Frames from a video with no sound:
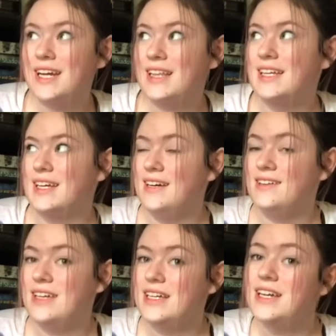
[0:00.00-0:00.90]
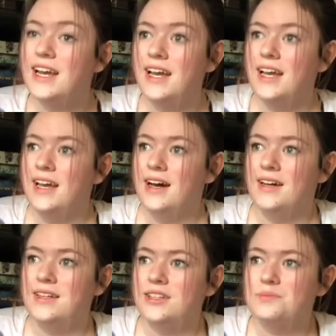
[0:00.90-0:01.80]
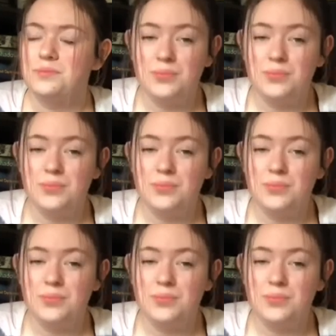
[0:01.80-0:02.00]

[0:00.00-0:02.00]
I think I'll get another